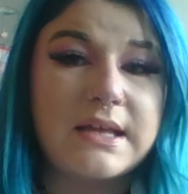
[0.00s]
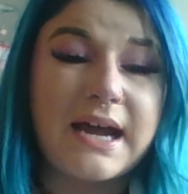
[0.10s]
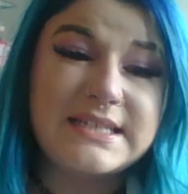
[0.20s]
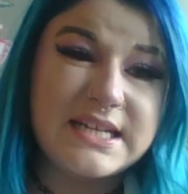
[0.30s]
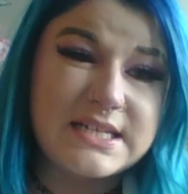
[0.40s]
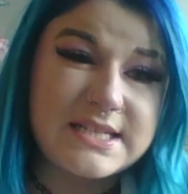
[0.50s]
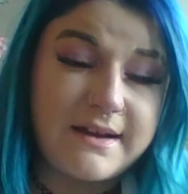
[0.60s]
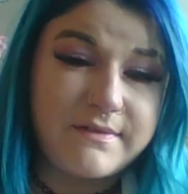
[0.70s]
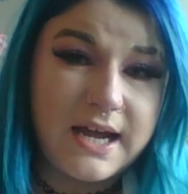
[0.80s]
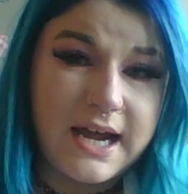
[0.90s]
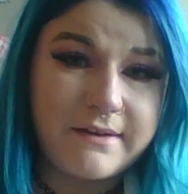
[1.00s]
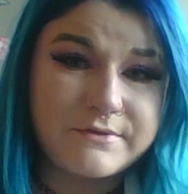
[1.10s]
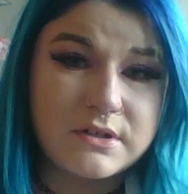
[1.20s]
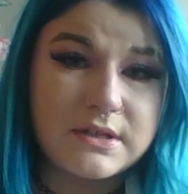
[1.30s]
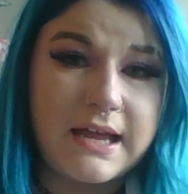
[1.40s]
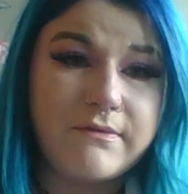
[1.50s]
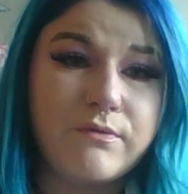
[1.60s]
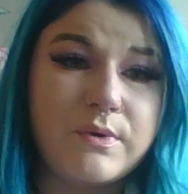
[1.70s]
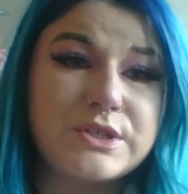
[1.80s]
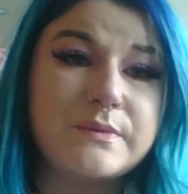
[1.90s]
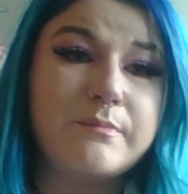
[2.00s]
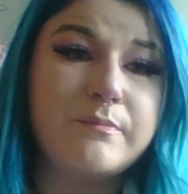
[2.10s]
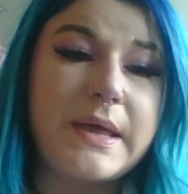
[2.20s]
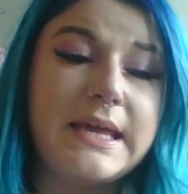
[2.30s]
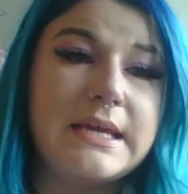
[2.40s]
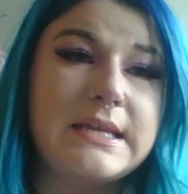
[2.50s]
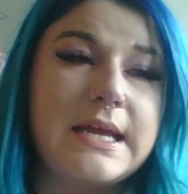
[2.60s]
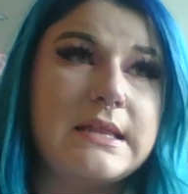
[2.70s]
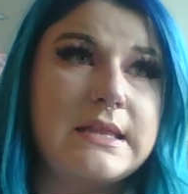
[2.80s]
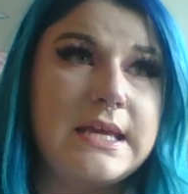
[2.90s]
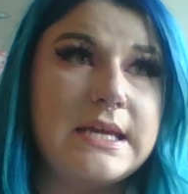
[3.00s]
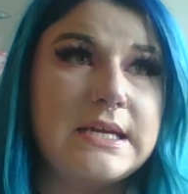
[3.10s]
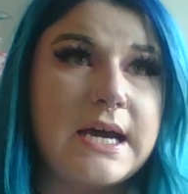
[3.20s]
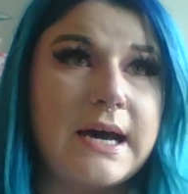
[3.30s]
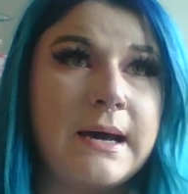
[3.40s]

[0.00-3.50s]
ideas of the afterlife, which made the